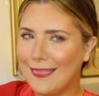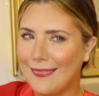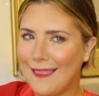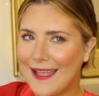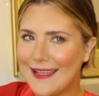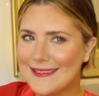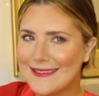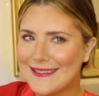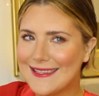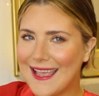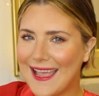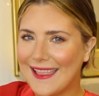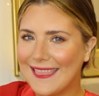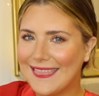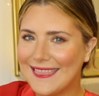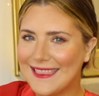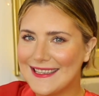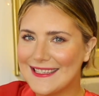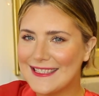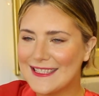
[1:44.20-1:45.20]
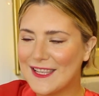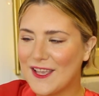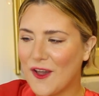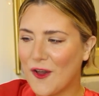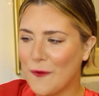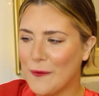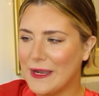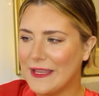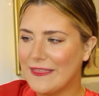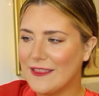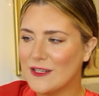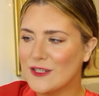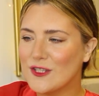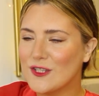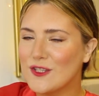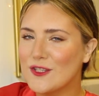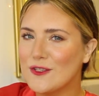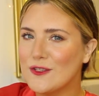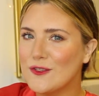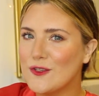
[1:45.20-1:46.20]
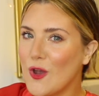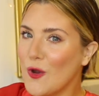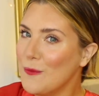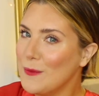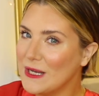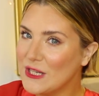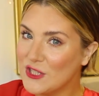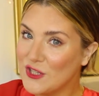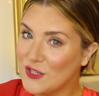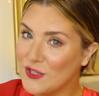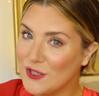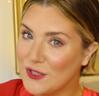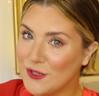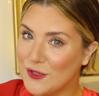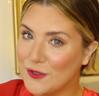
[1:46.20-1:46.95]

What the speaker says: Let's get this going. There's so much to